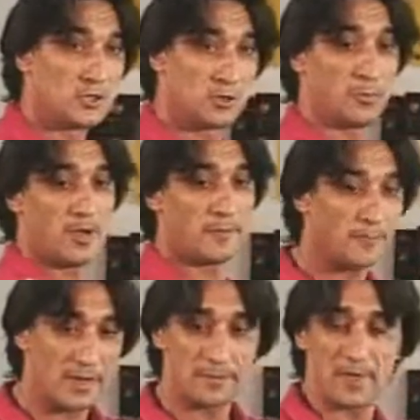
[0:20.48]
So by
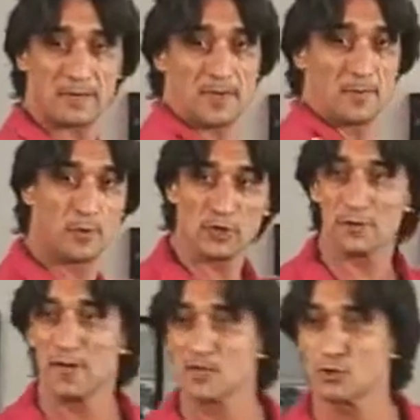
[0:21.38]

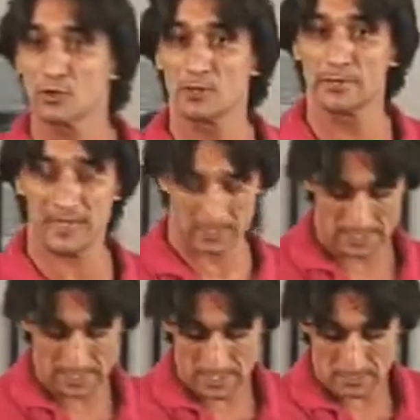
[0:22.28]
pulling my shoulder back,
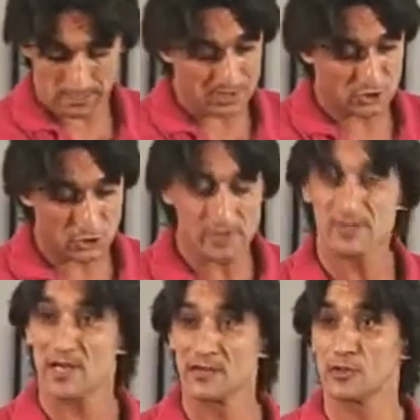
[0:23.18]
my
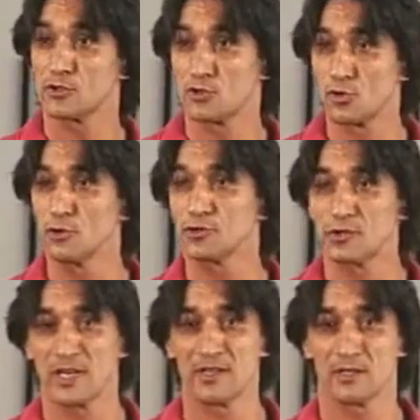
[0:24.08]
joints are not going
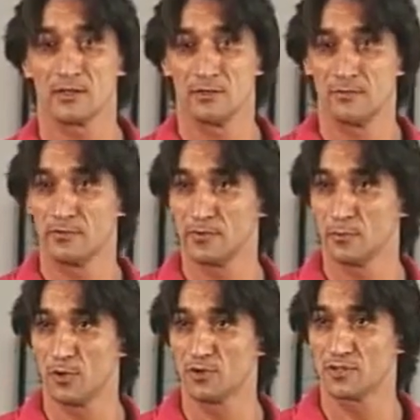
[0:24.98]
together, the
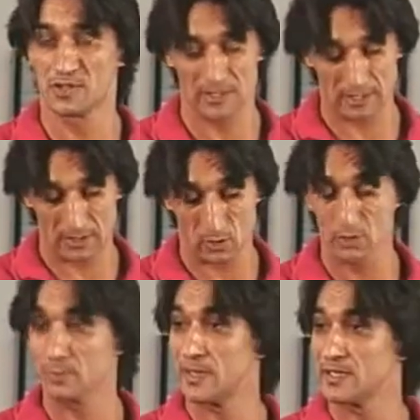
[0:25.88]
bones. They're like
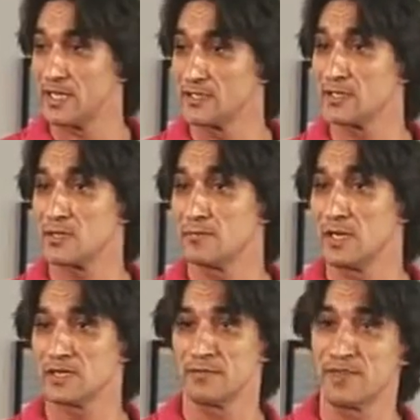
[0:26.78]
held by tendons and
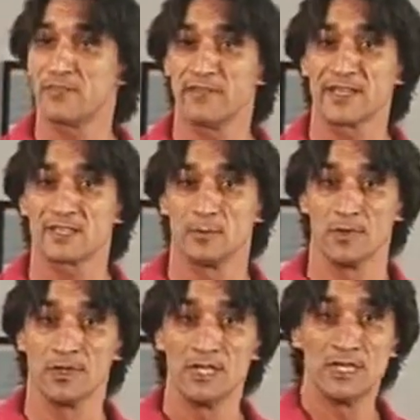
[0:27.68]
muscle, very
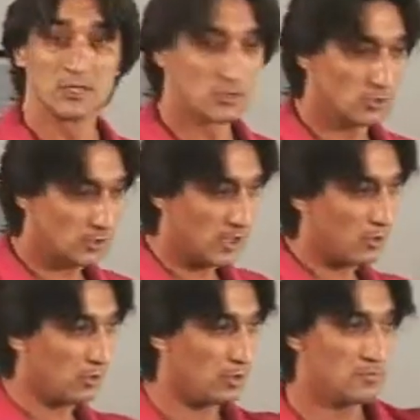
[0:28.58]
flexible. So look at
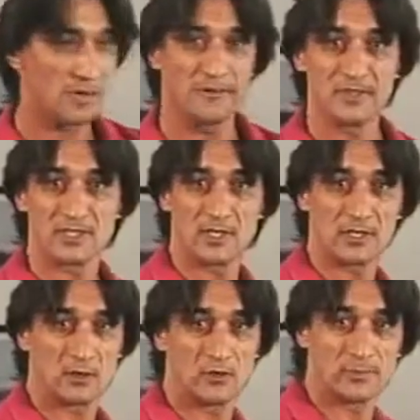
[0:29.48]
how long my fist
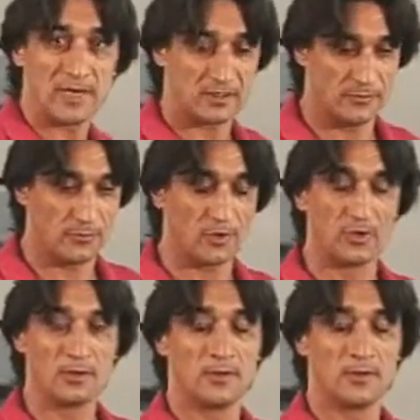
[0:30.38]
goes back and forth.